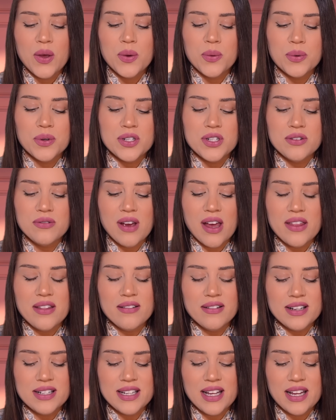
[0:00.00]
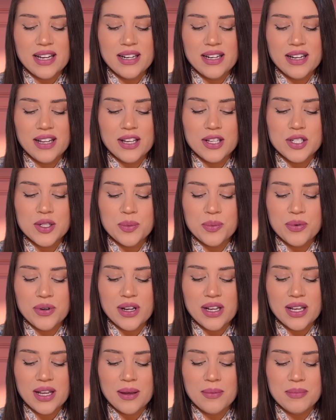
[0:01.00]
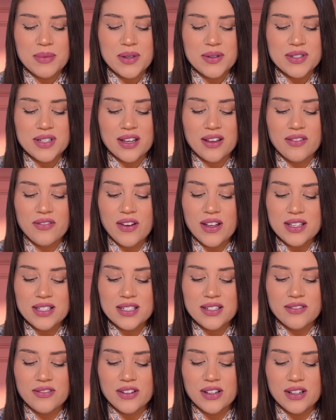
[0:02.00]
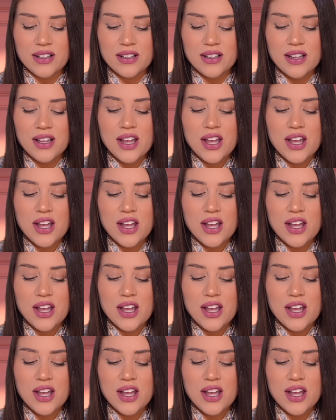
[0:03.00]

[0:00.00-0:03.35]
Would you rather attend a spring music festival